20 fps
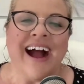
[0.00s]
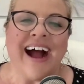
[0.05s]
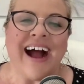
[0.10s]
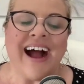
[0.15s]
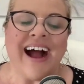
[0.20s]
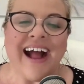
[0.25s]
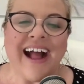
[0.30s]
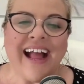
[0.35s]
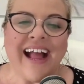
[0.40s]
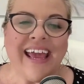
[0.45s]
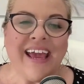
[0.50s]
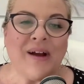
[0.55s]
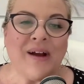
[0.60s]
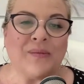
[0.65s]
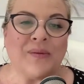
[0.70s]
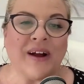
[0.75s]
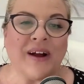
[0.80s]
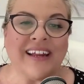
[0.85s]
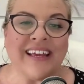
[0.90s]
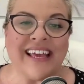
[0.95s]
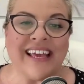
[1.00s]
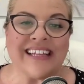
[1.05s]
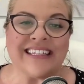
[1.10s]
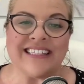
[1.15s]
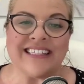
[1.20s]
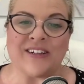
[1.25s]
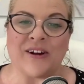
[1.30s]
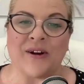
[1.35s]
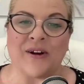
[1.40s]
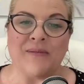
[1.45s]
I want to
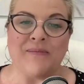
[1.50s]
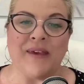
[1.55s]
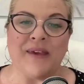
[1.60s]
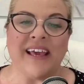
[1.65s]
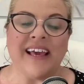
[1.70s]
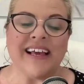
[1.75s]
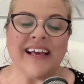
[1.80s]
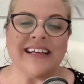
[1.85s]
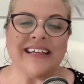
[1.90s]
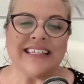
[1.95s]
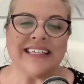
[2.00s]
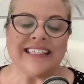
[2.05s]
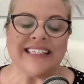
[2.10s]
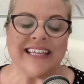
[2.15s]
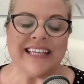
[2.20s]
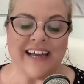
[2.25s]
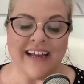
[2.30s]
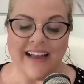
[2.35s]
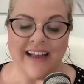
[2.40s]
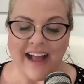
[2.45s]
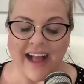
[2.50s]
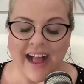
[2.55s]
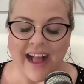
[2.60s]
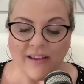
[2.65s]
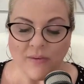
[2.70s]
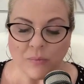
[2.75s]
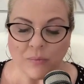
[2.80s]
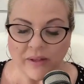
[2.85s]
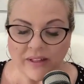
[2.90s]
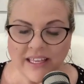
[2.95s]
get started because
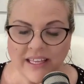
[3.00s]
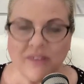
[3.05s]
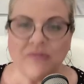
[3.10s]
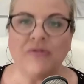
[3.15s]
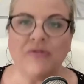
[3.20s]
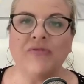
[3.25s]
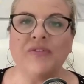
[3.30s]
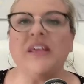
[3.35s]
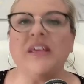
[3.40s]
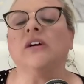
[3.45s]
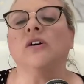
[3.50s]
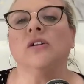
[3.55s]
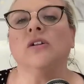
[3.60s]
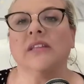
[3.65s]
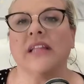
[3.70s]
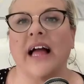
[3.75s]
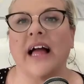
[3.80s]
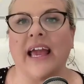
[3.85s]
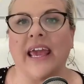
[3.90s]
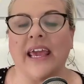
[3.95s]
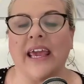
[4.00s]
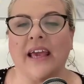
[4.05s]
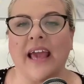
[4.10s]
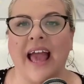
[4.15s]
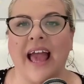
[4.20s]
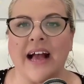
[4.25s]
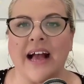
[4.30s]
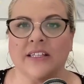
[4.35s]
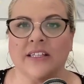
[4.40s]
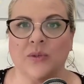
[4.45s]
I really feel like
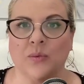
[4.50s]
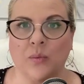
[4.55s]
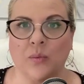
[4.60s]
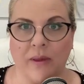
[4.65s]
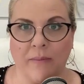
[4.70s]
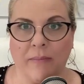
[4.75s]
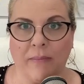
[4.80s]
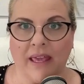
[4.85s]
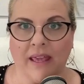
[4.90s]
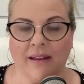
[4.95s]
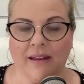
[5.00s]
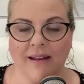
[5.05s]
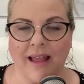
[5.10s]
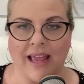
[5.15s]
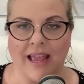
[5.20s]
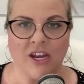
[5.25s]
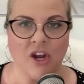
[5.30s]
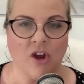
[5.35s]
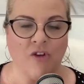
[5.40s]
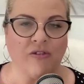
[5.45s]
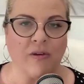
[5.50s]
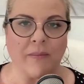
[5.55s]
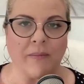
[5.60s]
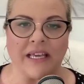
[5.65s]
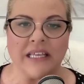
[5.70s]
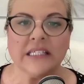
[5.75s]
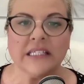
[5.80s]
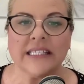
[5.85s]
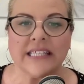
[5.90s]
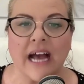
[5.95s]
as women, I know for
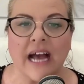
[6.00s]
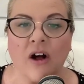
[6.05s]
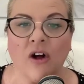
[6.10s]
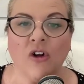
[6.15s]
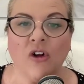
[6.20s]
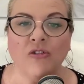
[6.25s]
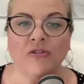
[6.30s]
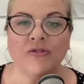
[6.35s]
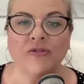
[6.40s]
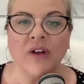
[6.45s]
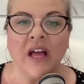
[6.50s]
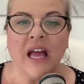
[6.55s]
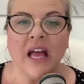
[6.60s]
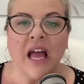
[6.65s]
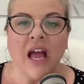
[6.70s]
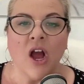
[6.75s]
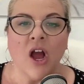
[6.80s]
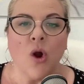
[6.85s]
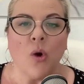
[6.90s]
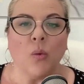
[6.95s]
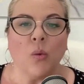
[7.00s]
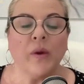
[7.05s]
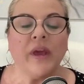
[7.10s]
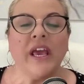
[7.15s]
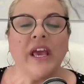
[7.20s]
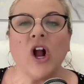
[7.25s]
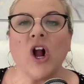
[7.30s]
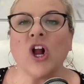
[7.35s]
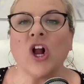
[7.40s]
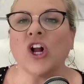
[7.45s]
myself,
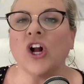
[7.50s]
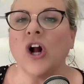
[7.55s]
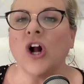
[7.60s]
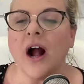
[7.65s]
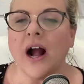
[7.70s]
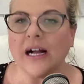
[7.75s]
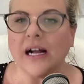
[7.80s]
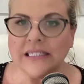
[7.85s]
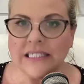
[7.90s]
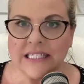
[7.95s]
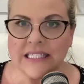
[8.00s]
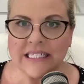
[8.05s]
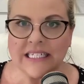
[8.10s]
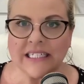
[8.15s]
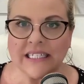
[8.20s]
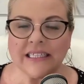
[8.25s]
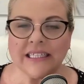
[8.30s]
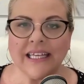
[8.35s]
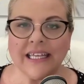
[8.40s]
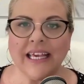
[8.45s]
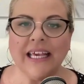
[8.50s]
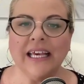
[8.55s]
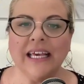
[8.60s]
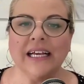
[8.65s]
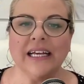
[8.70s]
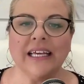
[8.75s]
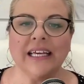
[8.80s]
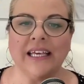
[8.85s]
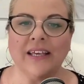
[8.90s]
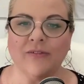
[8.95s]
we are
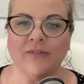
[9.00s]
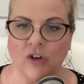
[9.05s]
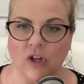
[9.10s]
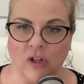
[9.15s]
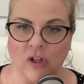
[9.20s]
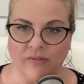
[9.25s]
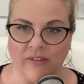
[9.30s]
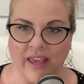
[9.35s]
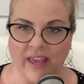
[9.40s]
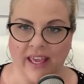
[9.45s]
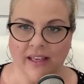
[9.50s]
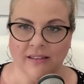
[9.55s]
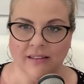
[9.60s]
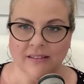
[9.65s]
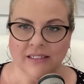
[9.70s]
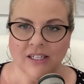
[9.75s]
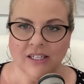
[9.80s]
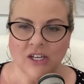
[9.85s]
constantly evolving,